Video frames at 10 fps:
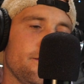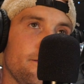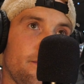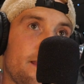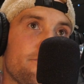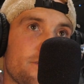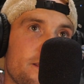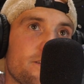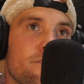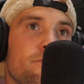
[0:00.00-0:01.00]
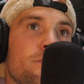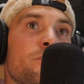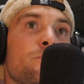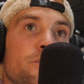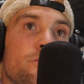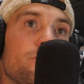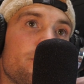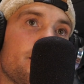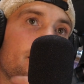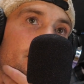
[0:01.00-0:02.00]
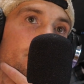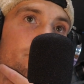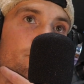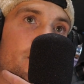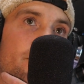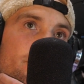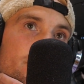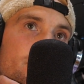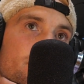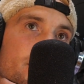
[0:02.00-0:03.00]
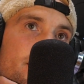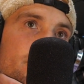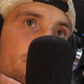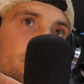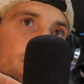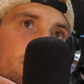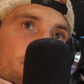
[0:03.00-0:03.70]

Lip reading: life-changing for you at uni there, everything you'd taken on?